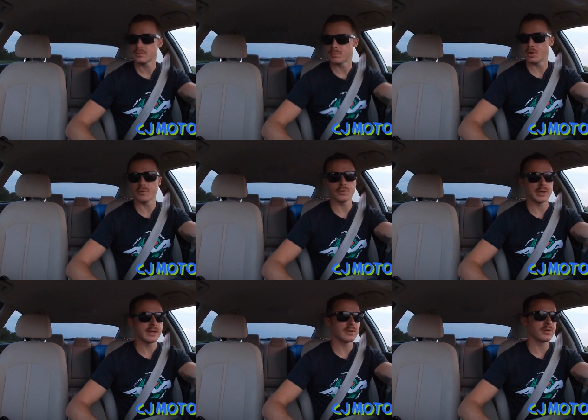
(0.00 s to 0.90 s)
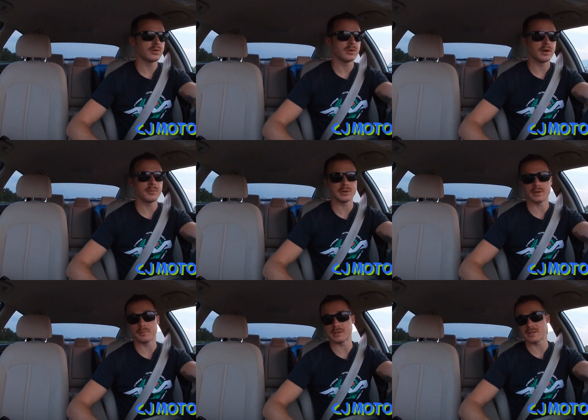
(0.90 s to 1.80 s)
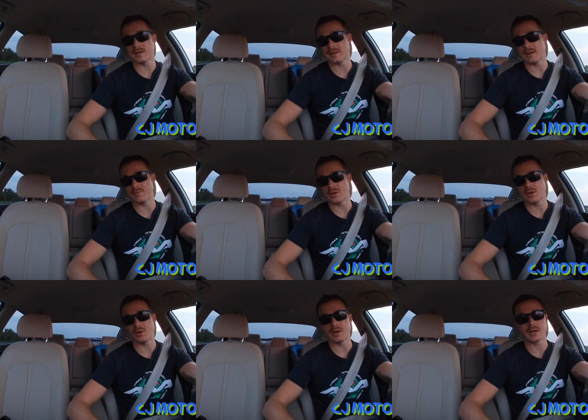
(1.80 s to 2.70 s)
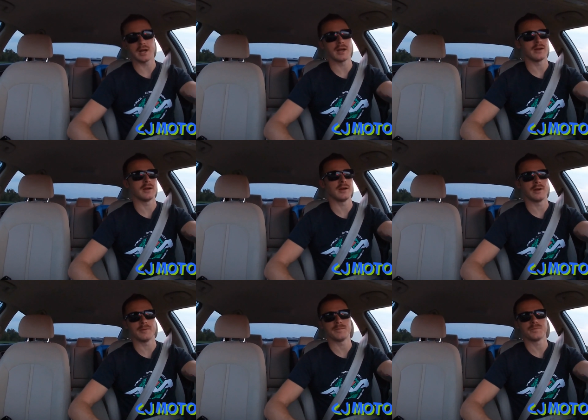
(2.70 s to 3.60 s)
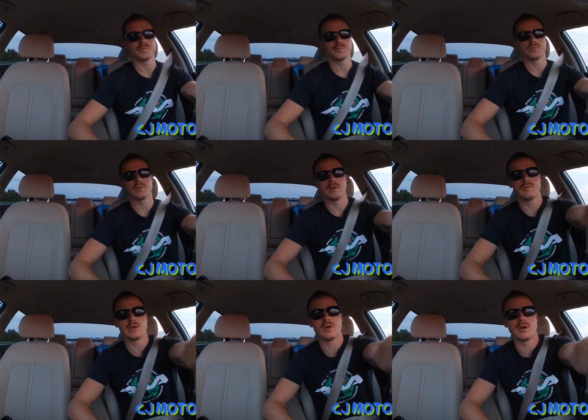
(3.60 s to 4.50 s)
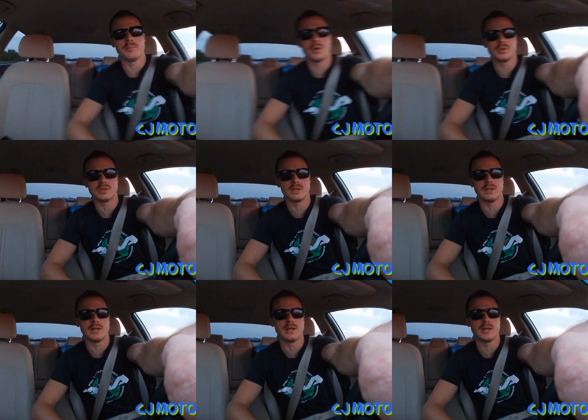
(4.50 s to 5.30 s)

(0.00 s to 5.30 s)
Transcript: Beautiful day though. I'm excited. That video I got, that video I posted,